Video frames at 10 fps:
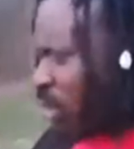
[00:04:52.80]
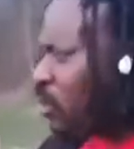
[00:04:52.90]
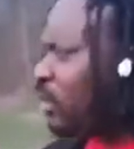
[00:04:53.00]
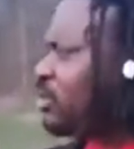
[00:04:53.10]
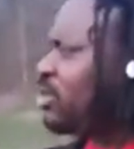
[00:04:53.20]

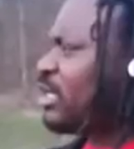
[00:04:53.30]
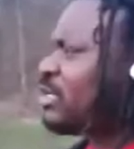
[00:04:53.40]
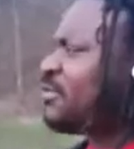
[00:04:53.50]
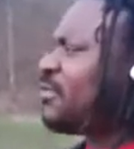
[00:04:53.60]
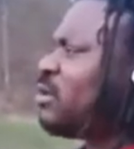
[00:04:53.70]
We
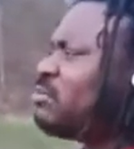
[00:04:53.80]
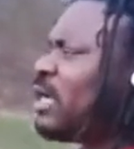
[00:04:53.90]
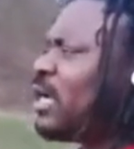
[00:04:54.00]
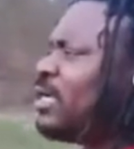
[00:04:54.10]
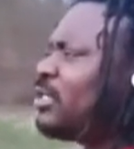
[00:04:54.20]
transform
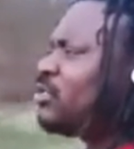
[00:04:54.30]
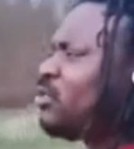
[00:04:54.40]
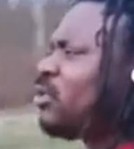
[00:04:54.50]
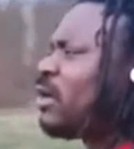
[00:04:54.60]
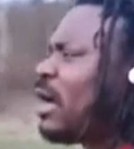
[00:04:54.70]
now
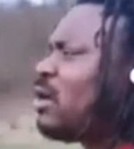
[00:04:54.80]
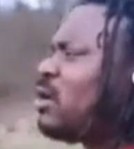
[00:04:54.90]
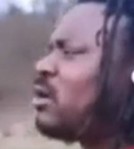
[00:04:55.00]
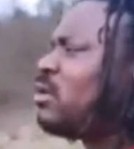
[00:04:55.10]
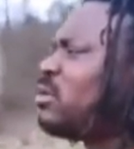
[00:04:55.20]
into our
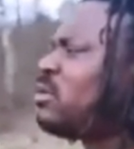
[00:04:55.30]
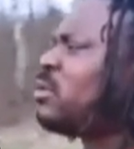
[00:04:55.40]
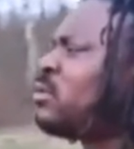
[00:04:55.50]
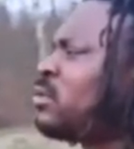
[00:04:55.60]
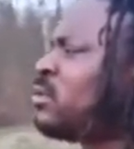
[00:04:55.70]
own
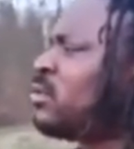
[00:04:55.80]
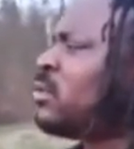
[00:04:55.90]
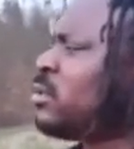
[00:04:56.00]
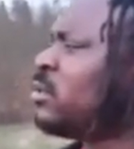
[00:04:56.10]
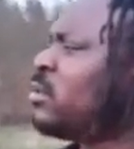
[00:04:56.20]

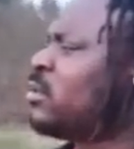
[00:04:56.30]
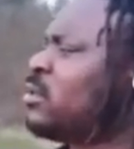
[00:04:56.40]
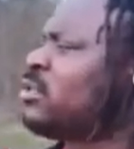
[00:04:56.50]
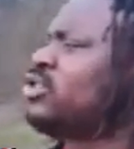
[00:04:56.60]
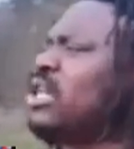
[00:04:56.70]

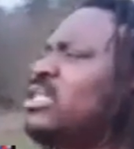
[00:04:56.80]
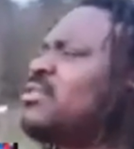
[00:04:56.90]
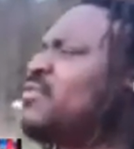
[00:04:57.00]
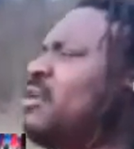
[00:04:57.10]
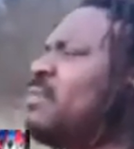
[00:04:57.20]

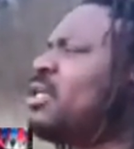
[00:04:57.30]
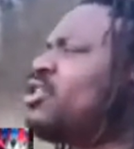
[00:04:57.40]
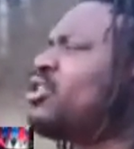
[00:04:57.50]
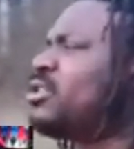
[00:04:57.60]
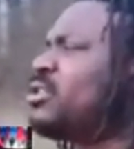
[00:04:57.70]

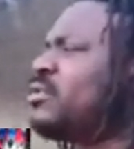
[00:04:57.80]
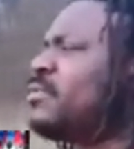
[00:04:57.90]
transformation.